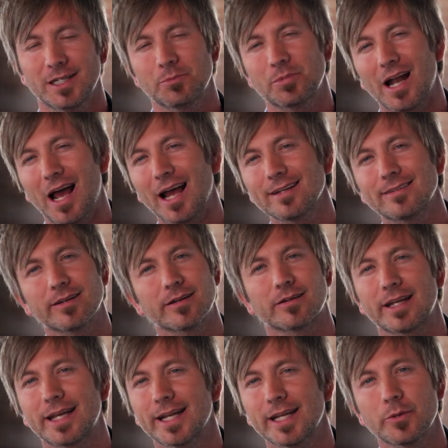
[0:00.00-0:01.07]
But I
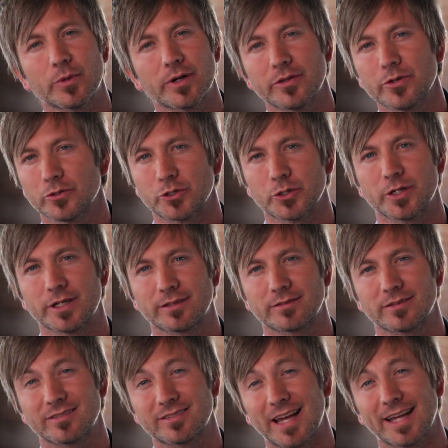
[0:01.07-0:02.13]
dare any one of those critics
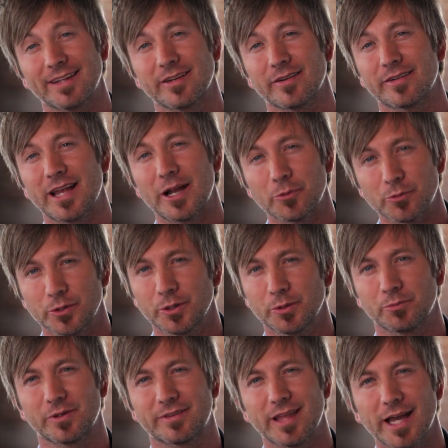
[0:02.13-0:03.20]
to stand there in that
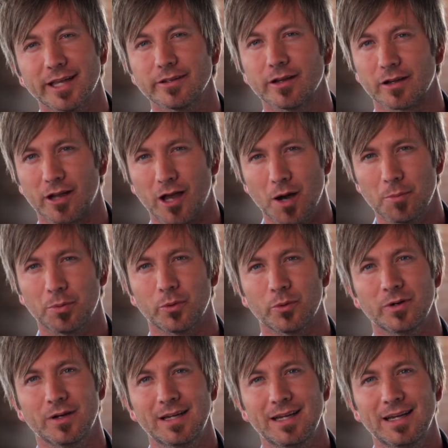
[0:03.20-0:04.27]
room with that young couple
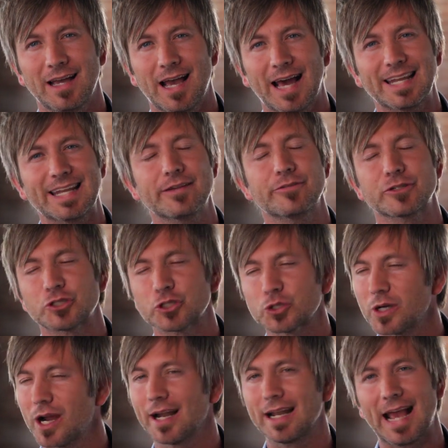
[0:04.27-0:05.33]
and even
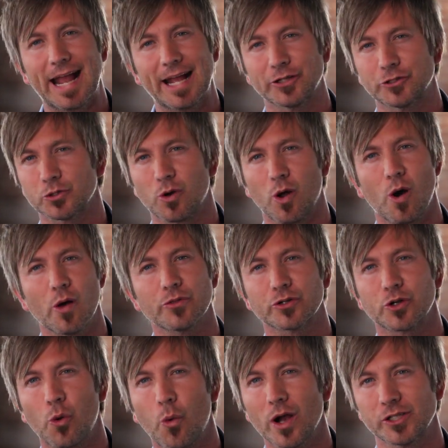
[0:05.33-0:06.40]
try to answer all their
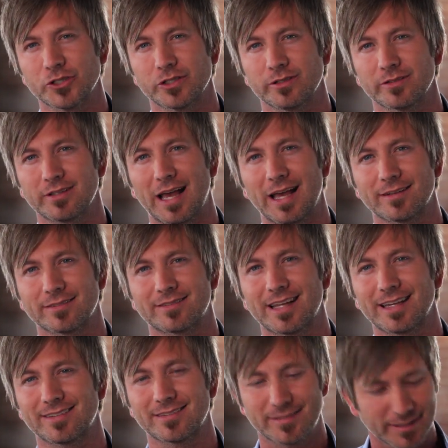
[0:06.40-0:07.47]
questions as
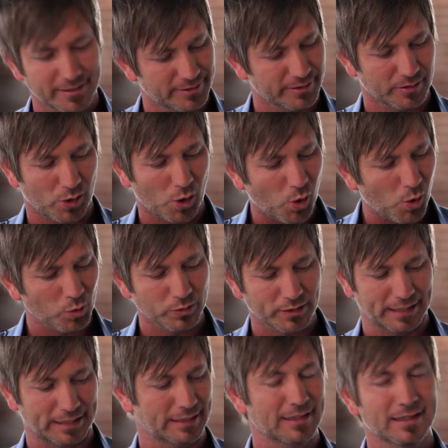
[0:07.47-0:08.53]
they sit there
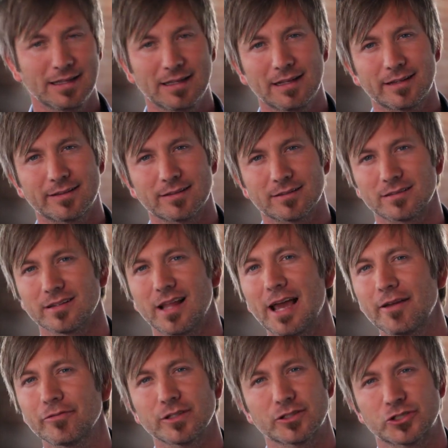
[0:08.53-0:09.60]
holding this
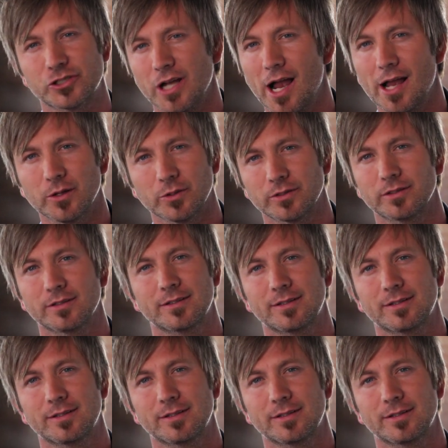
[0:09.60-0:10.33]
lifeless child.